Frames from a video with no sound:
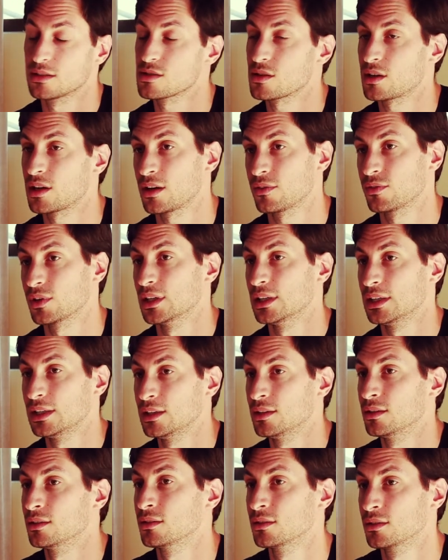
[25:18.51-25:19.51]
So I have a
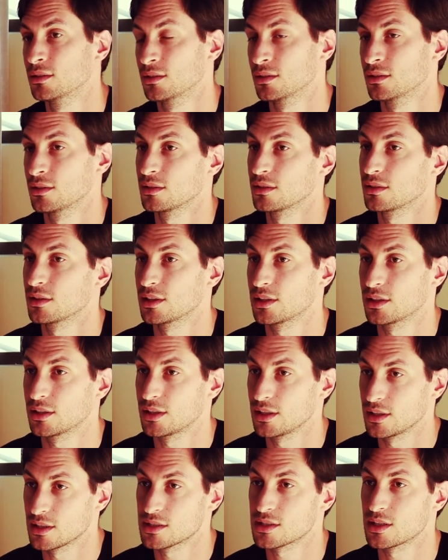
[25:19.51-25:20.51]
lean
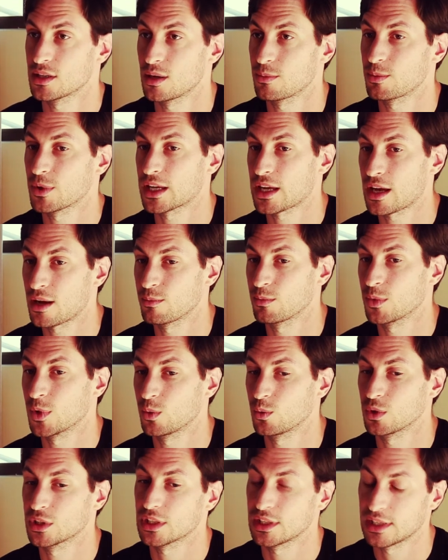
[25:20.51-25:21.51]
gear set up, a camera
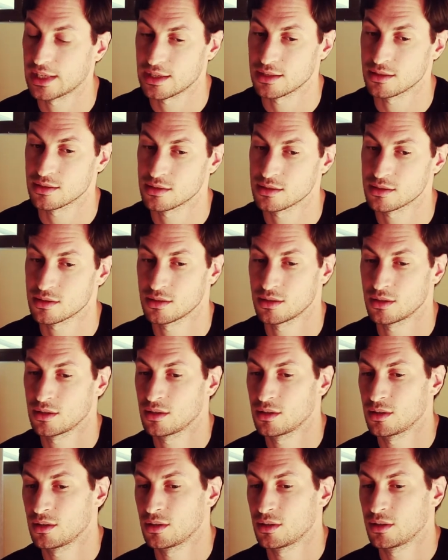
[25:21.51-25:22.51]
with a lens.
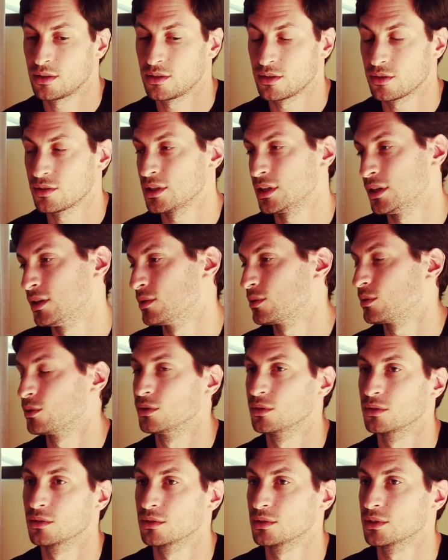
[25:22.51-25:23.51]
You don't need
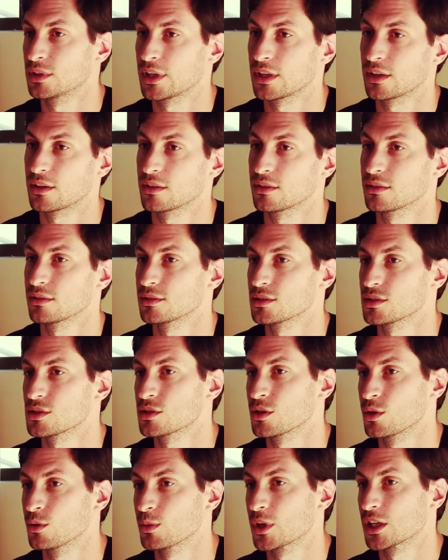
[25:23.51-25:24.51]
all like
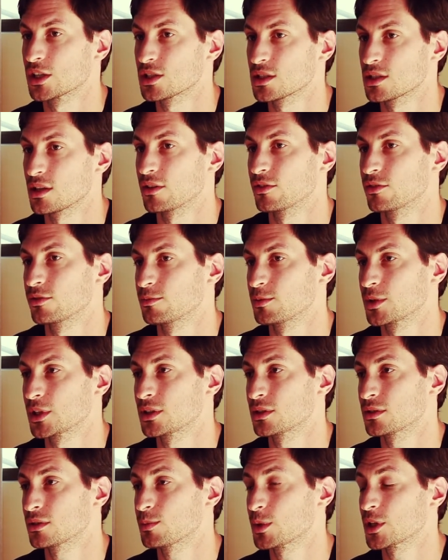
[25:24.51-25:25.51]
so much stuff,
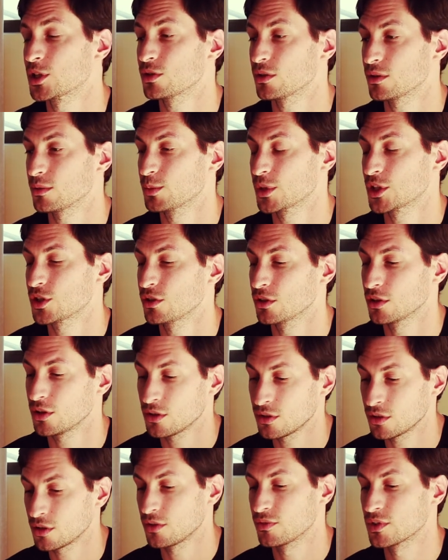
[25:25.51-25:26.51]
but but you but you
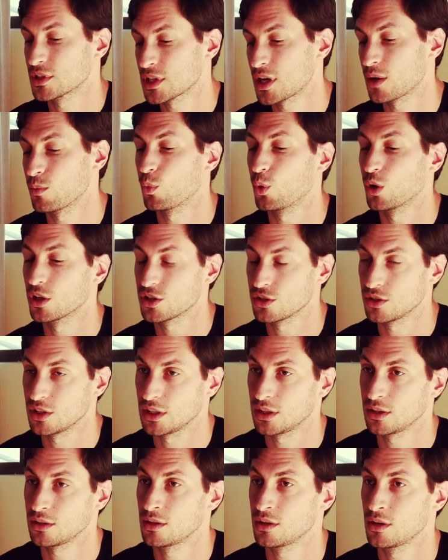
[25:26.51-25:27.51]
learn over time what you
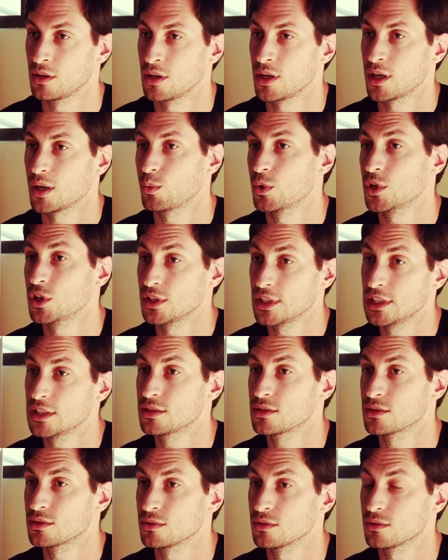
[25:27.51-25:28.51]
need. And when you need
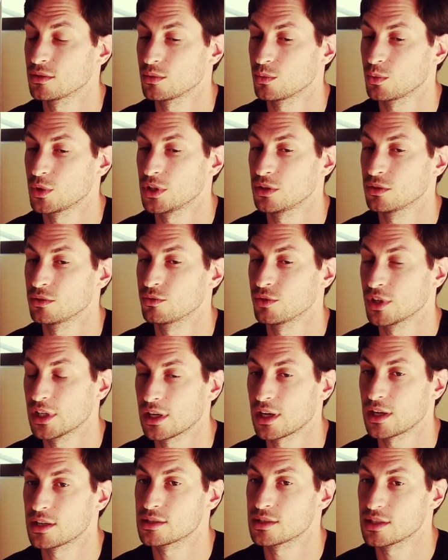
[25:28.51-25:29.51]
to, when you
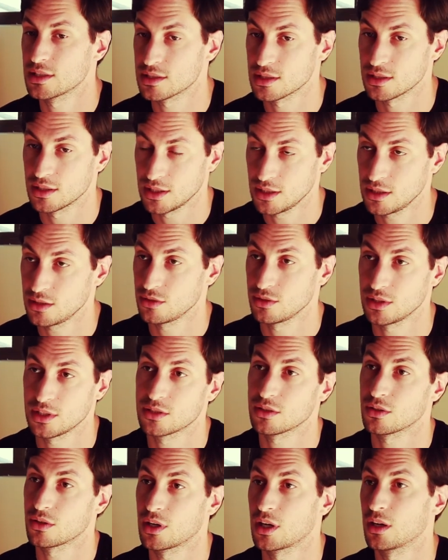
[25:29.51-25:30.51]
realize there's a need, you need
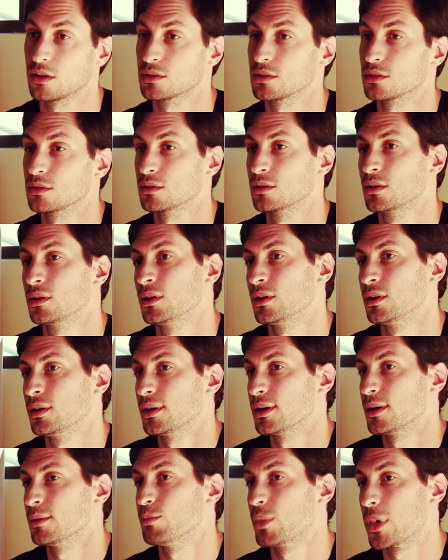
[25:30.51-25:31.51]
to go out and
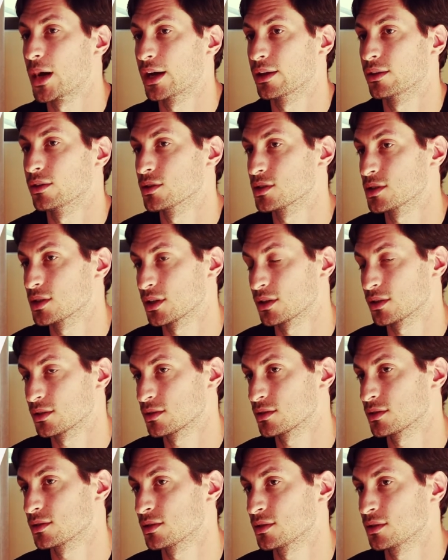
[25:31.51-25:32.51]
and buy those
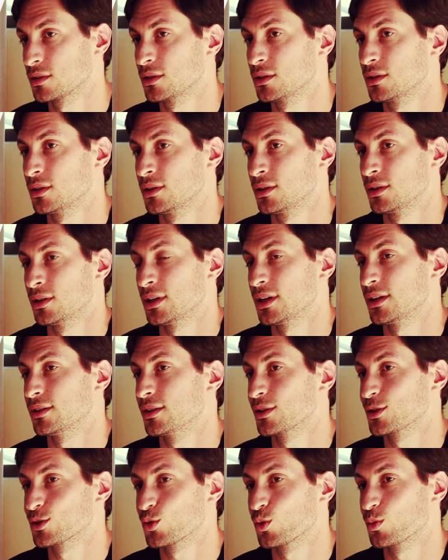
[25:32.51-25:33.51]
things at
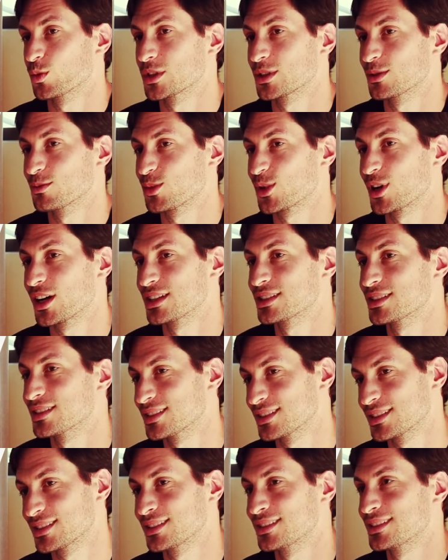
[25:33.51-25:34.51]
the exorbitant
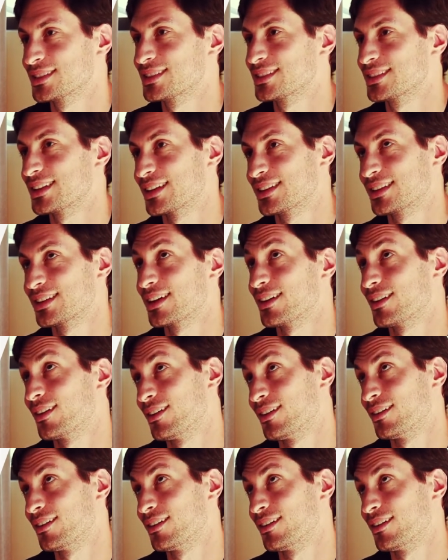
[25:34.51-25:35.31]
prices that they yeah.